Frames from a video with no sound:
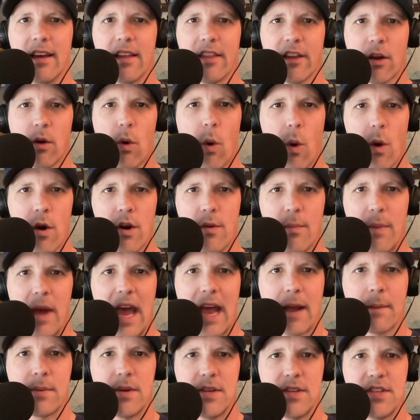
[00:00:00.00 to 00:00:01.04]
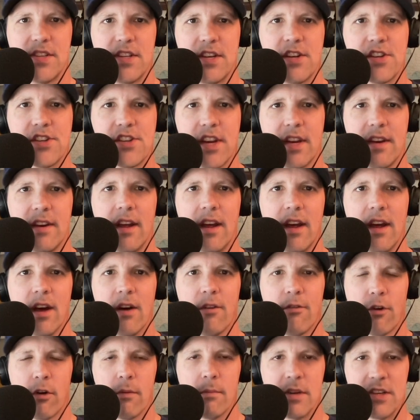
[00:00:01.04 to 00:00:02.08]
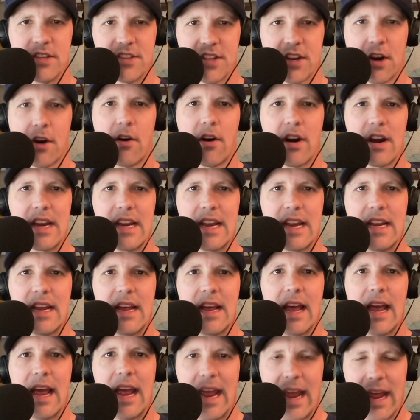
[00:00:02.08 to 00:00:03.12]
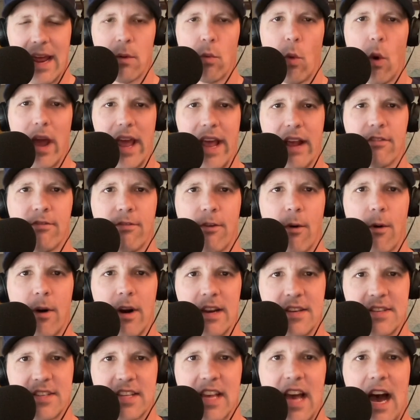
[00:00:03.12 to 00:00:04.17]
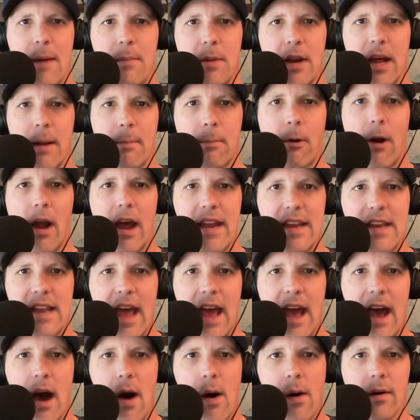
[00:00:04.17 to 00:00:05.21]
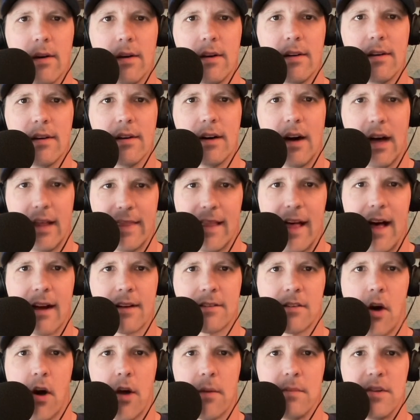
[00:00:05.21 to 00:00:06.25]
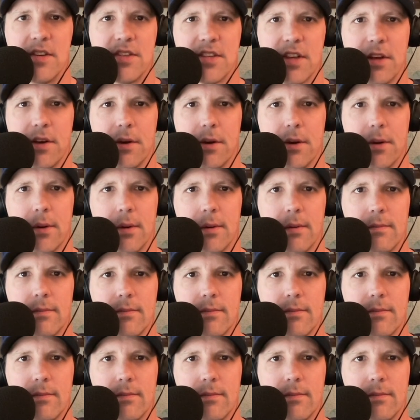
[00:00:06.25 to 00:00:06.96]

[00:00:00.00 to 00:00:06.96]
the quarterback position for Missouri and Wake Forest, coming up right now on Locked On Mizzou.